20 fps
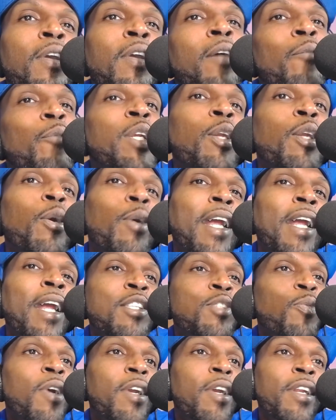We know that's
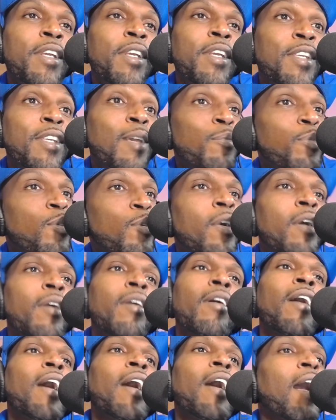one example. I
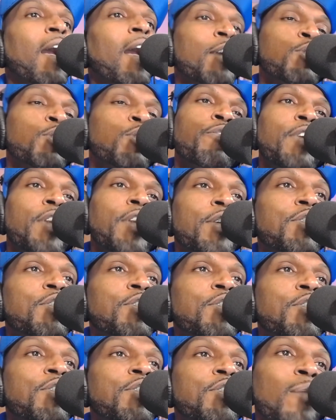got you for this
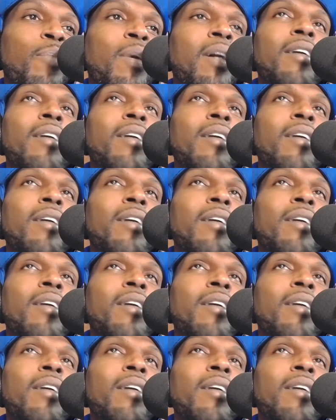today, but